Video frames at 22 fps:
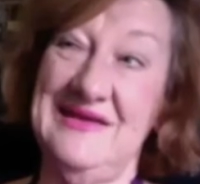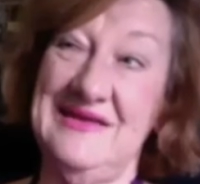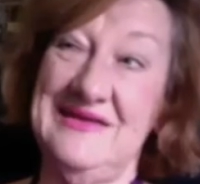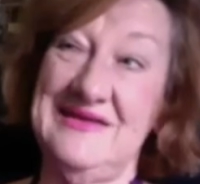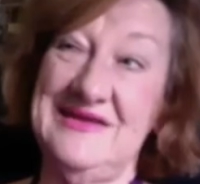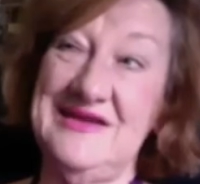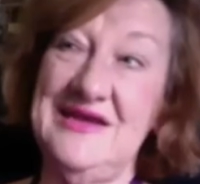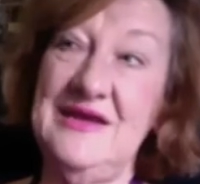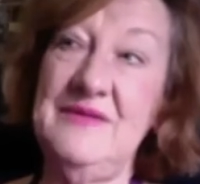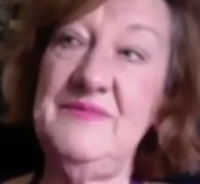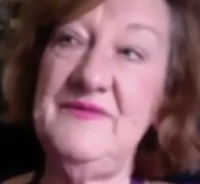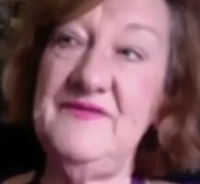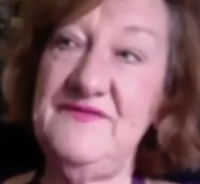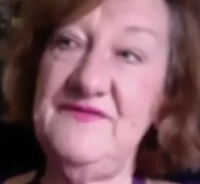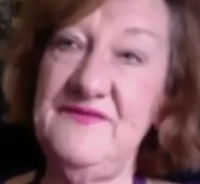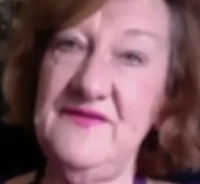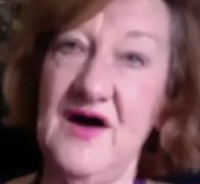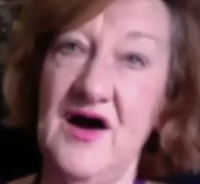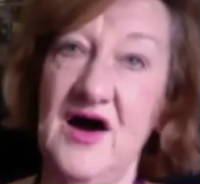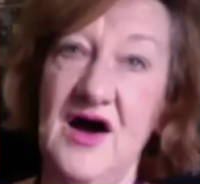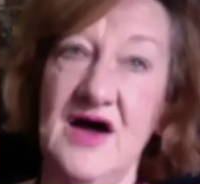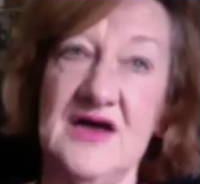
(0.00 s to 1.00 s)

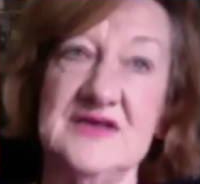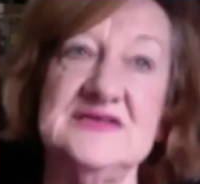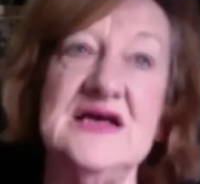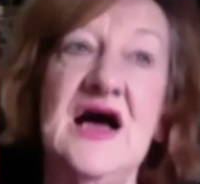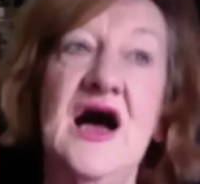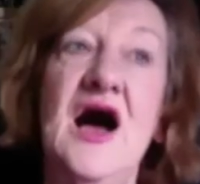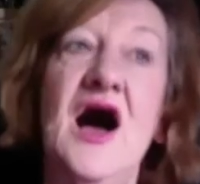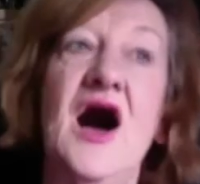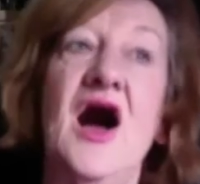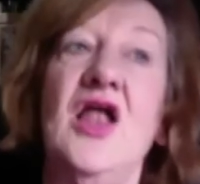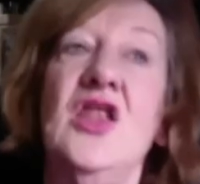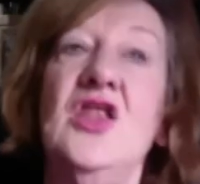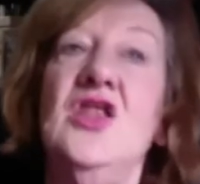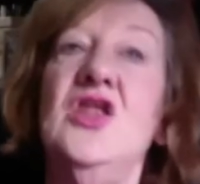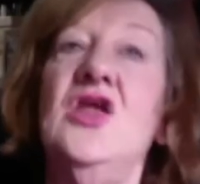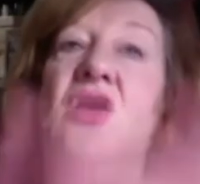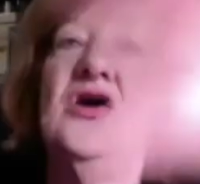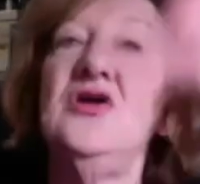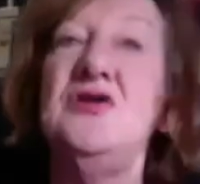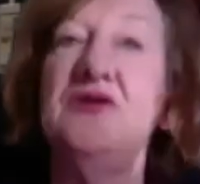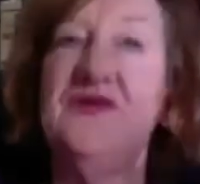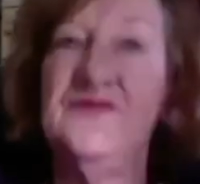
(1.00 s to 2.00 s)
typifies a
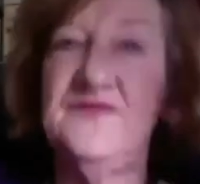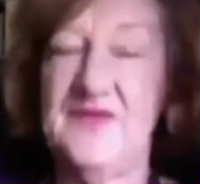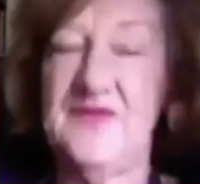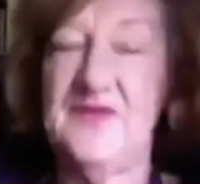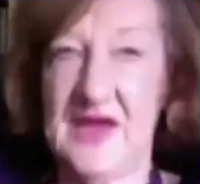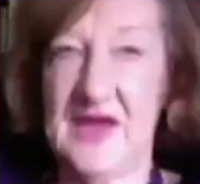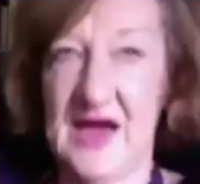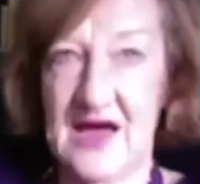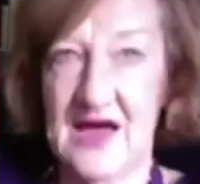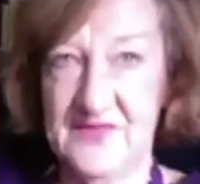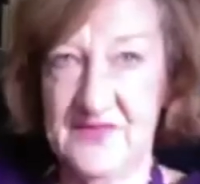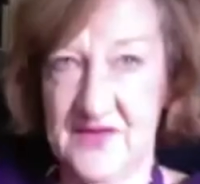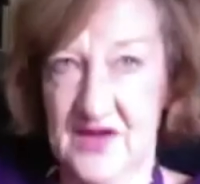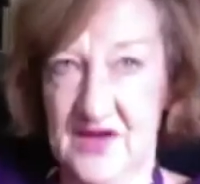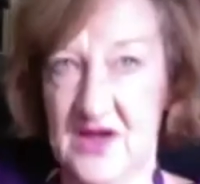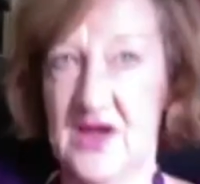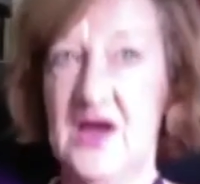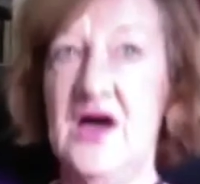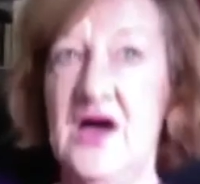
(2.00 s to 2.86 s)
lot of the other